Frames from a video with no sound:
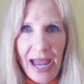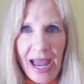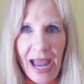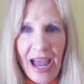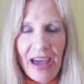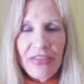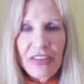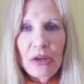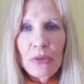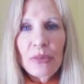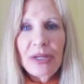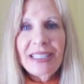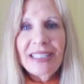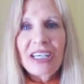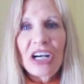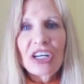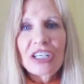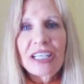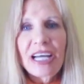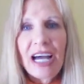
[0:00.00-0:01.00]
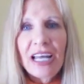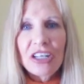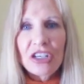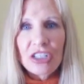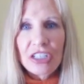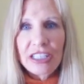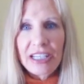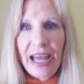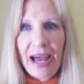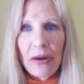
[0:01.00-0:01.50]
And then we start to
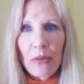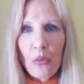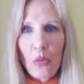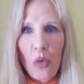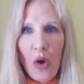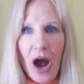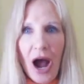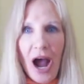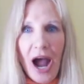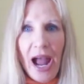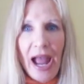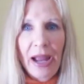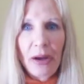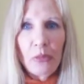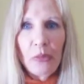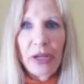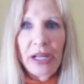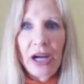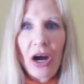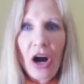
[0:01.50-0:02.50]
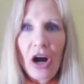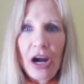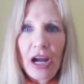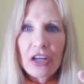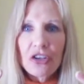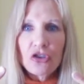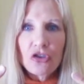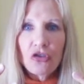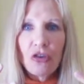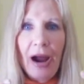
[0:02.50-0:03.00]
understand why we are
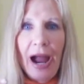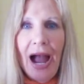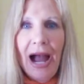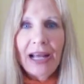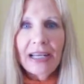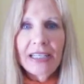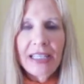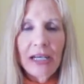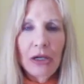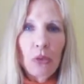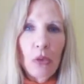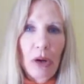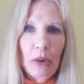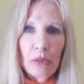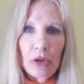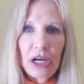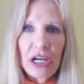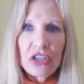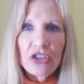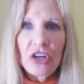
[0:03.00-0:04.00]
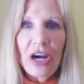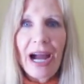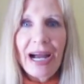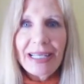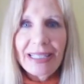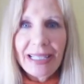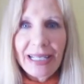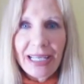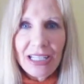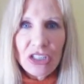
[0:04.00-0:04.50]
attracting what we're
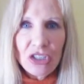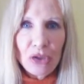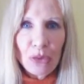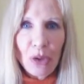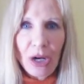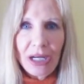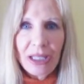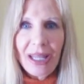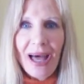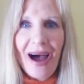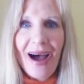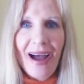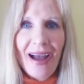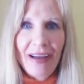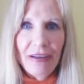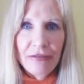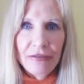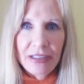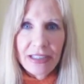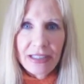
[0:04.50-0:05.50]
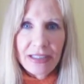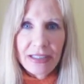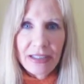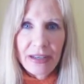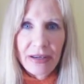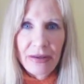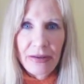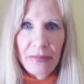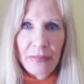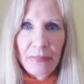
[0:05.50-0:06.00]
attracting into our lives.
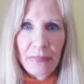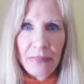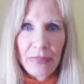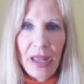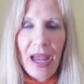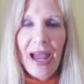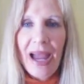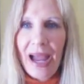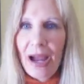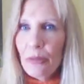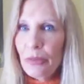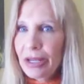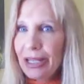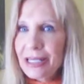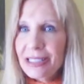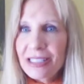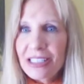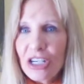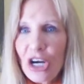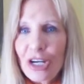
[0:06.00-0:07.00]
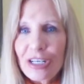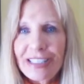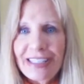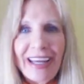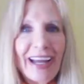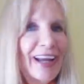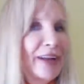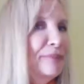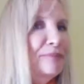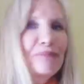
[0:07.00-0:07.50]
And we can start
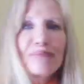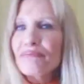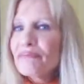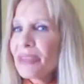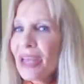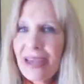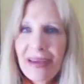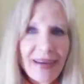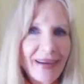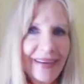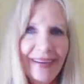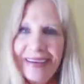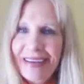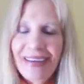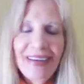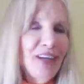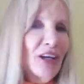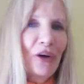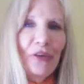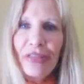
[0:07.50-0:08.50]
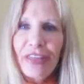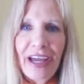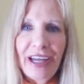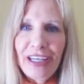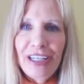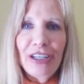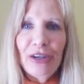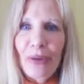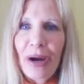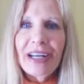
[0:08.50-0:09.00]
saying, no,
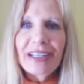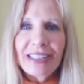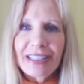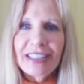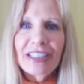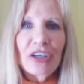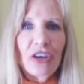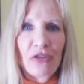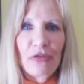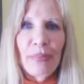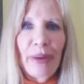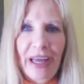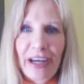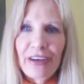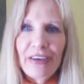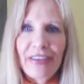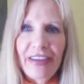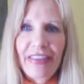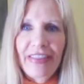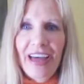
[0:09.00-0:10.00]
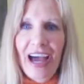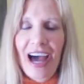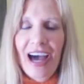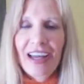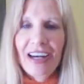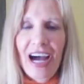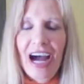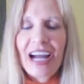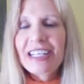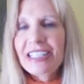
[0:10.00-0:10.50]
thank you, I deserve better than
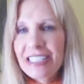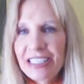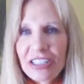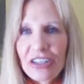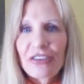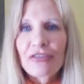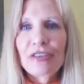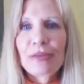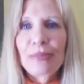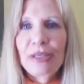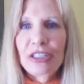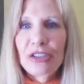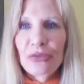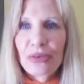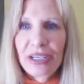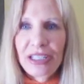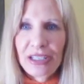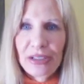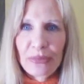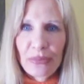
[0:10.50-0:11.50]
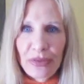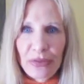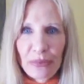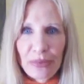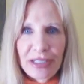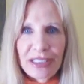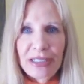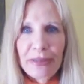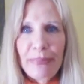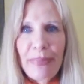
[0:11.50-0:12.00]
that. I deserve to be treated with
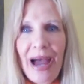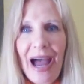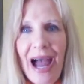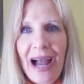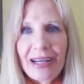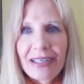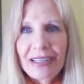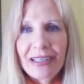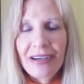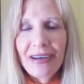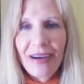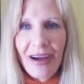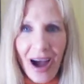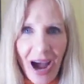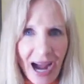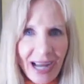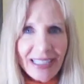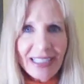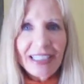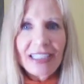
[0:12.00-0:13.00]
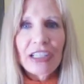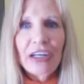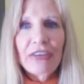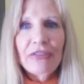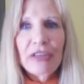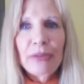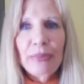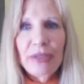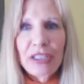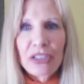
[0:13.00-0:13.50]
respect. I
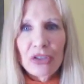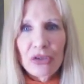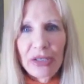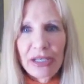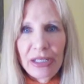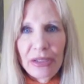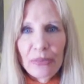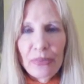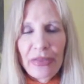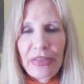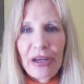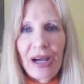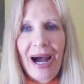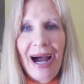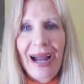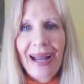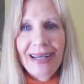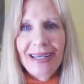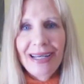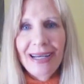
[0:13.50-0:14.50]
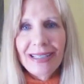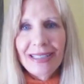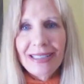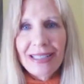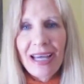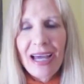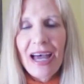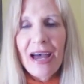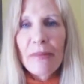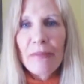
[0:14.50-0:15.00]
deserve to be treated with
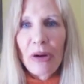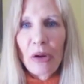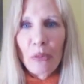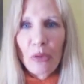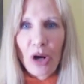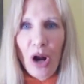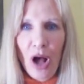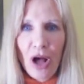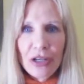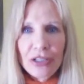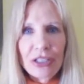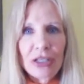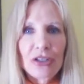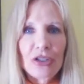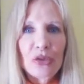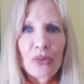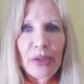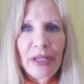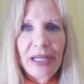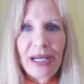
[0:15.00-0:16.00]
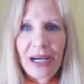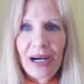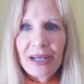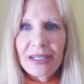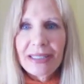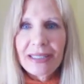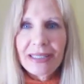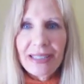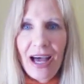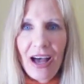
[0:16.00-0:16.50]
kindness. But we're also treating
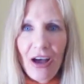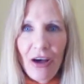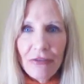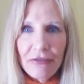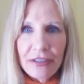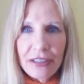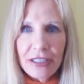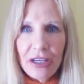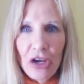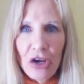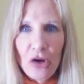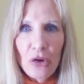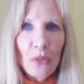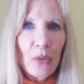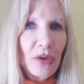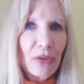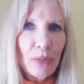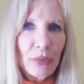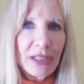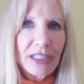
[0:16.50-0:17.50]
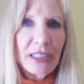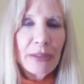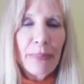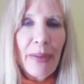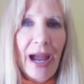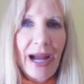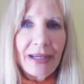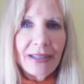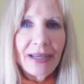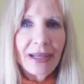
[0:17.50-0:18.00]
ourselves with
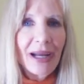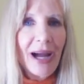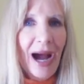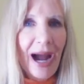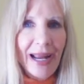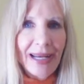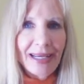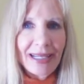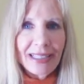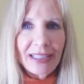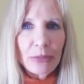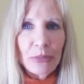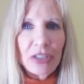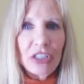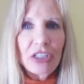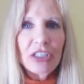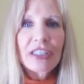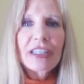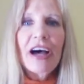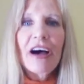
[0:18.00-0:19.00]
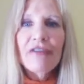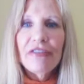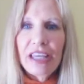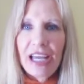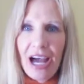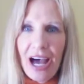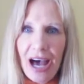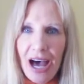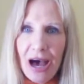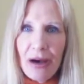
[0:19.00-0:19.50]
respect and kindness, which is of
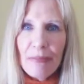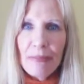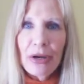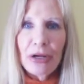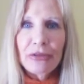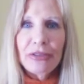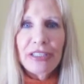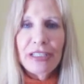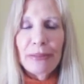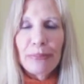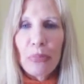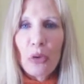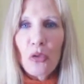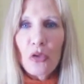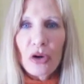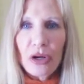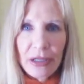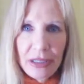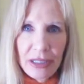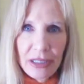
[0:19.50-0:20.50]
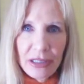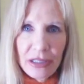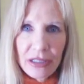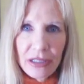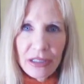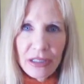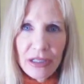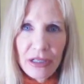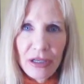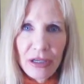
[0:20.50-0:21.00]
the utmost
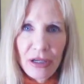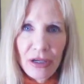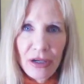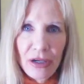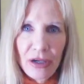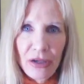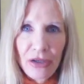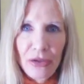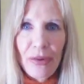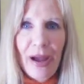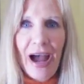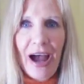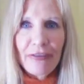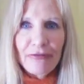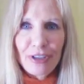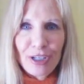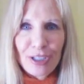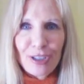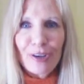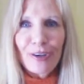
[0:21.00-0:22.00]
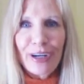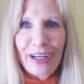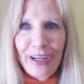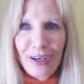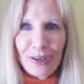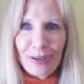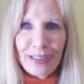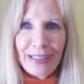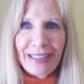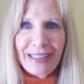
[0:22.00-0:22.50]
importance. You have to treat
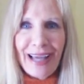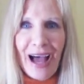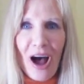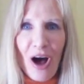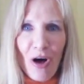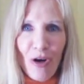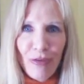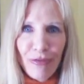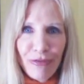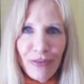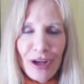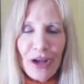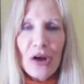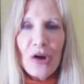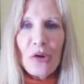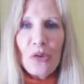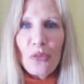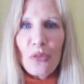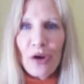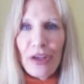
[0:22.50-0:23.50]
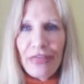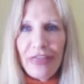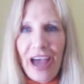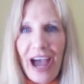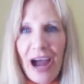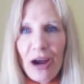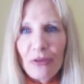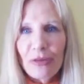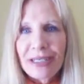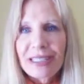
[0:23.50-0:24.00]
yourself with
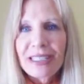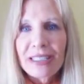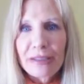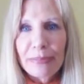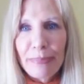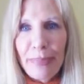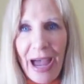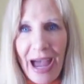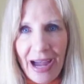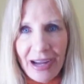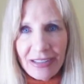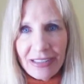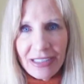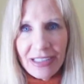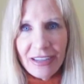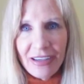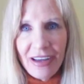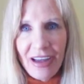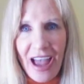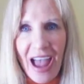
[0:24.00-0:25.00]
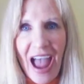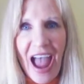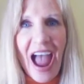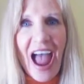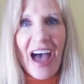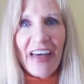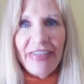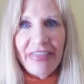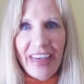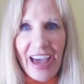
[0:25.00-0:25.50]
that respect
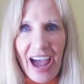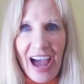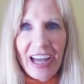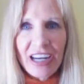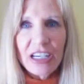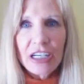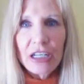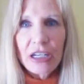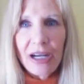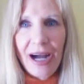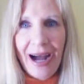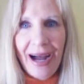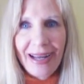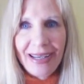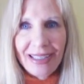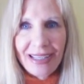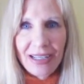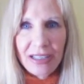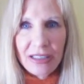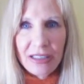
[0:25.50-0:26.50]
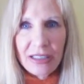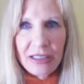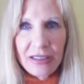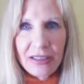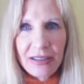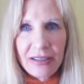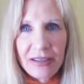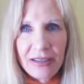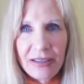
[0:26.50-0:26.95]
and that kindness.